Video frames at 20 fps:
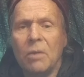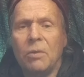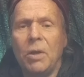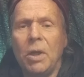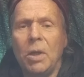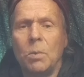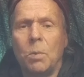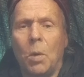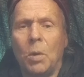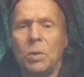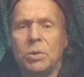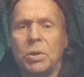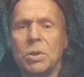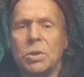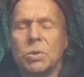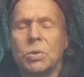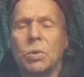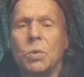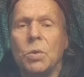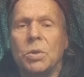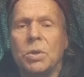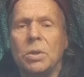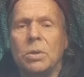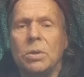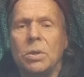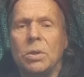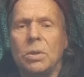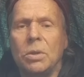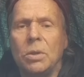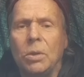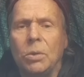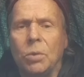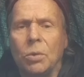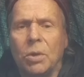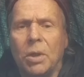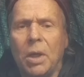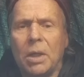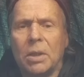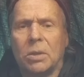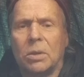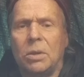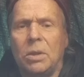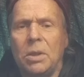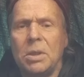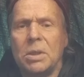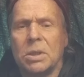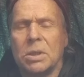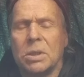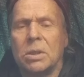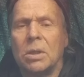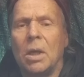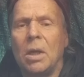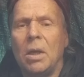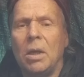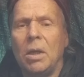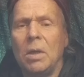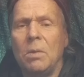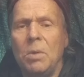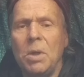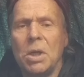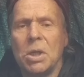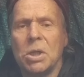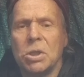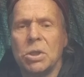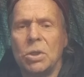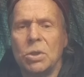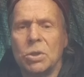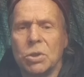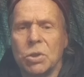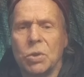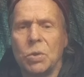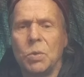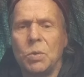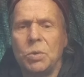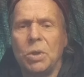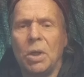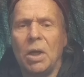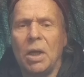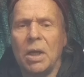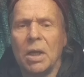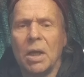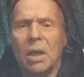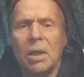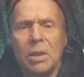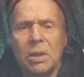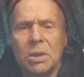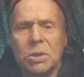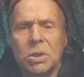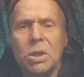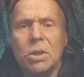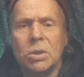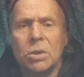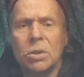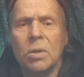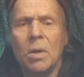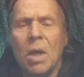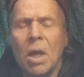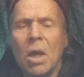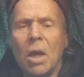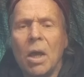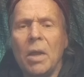They wanted to get this eviction through the legal entity,